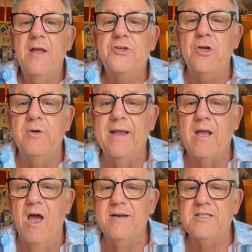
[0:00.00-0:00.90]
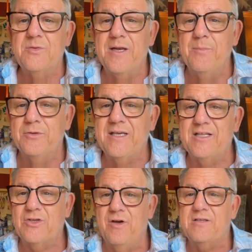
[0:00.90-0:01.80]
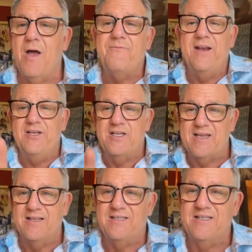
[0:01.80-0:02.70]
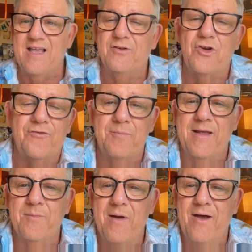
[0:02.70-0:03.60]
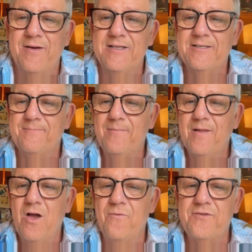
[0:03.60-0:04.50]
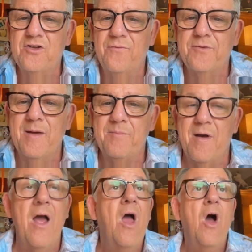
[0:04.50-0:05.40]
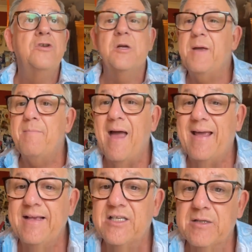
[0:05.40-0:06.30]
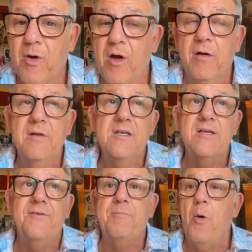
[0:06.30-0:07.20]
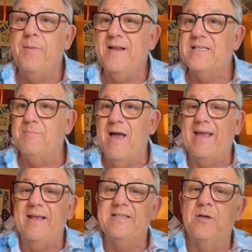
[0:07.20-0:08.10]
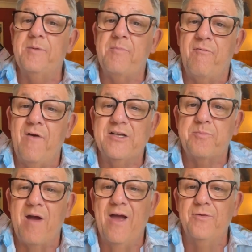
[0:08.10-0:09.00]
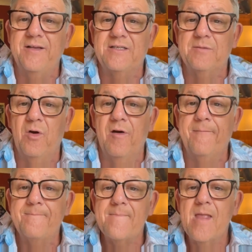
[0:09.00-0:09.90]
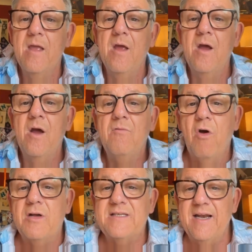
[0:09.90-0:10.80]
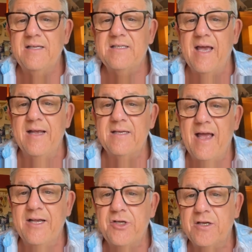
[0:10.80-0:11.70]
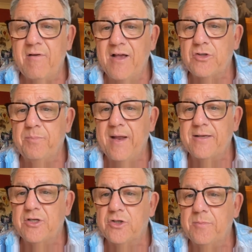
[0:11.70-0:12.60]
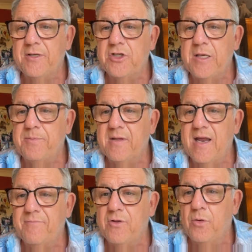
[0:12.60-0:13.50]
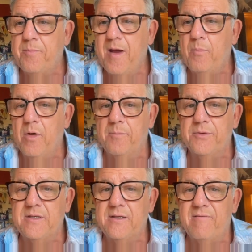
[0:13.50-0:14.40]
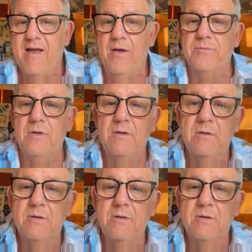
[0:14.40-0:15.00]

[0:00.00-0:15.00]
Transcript: Julie, can't listen to any more teeth stories. I've finished the dentist now. She's off to make the brownies. Off to make brownies. Oh, she'll be at Maggie's tomorrow. So if you pop it into Maggie's, there'll be fresh brownies tomorrow. Roxana said, as she had crowns replaced, it should have been cheaper than having all the prep work put in the crown.